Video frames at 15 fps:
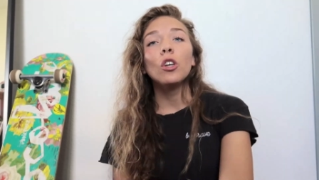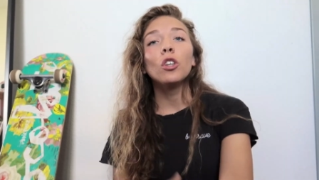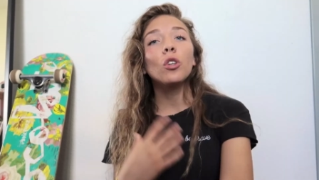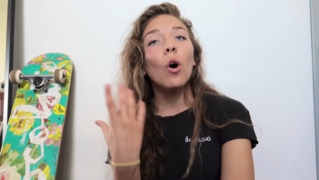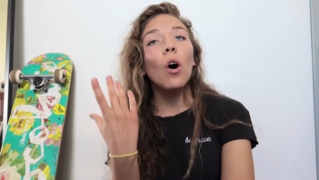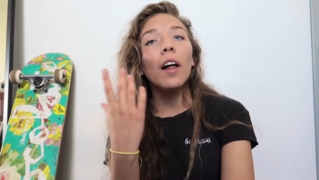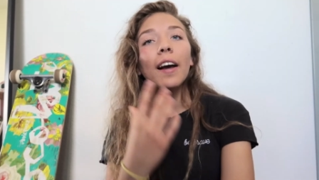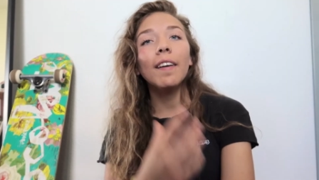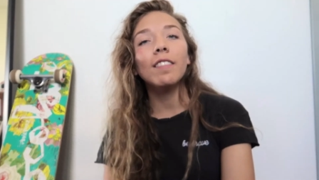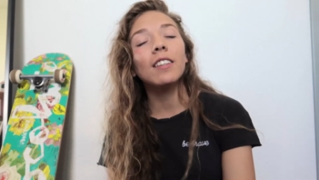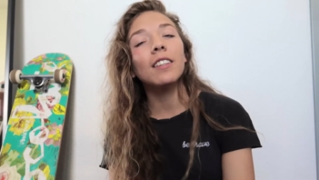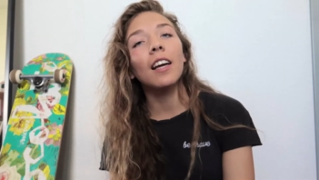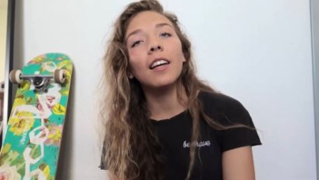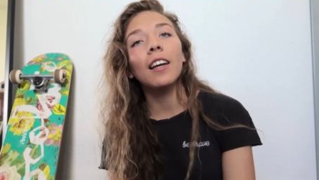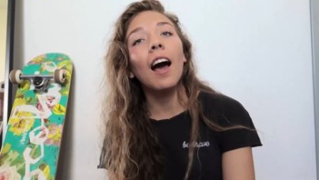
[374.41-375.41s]
So all I have to
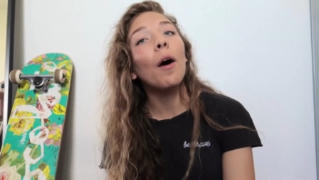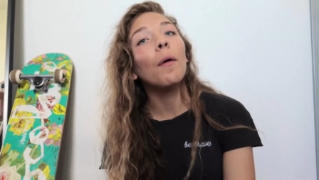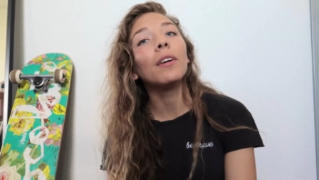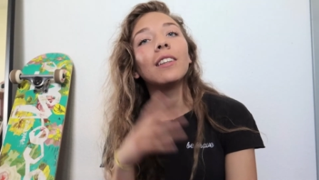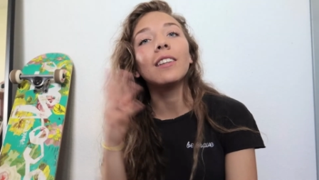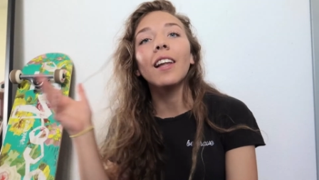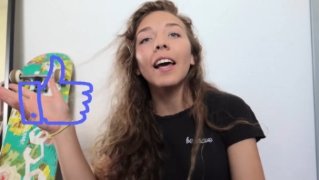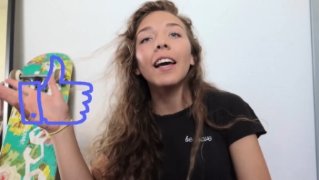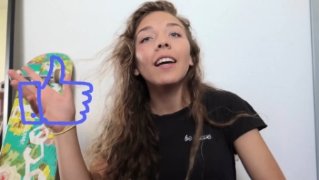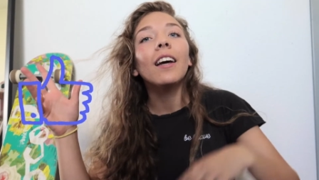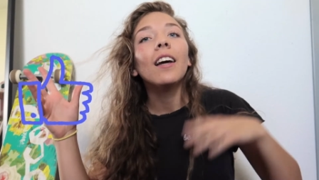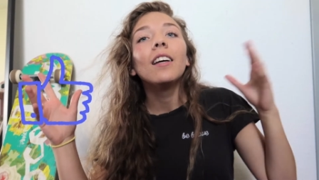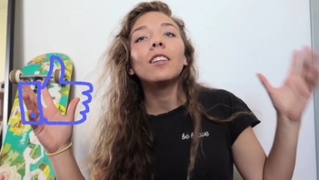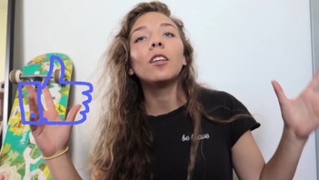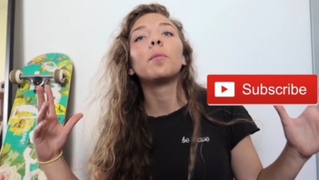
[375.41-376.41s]
say now is like,
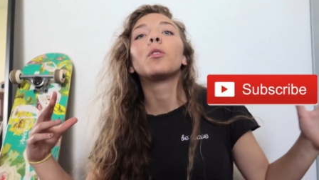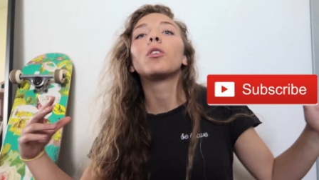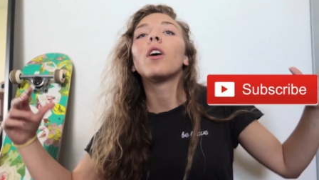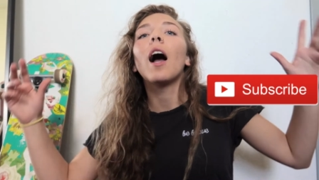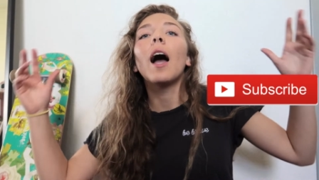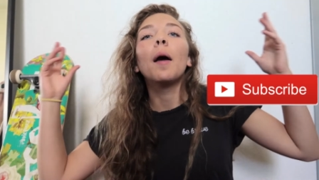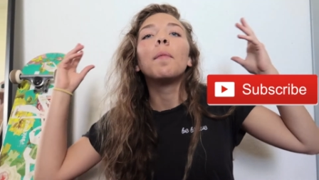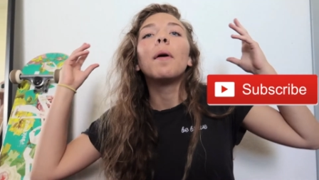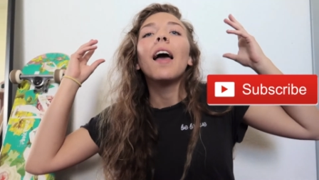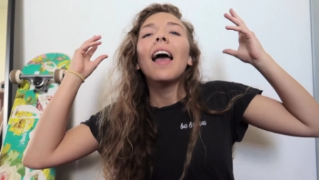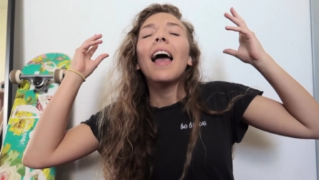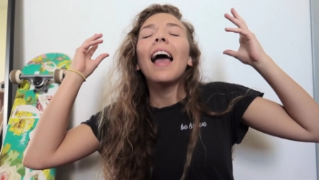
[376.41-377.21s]
subscribe,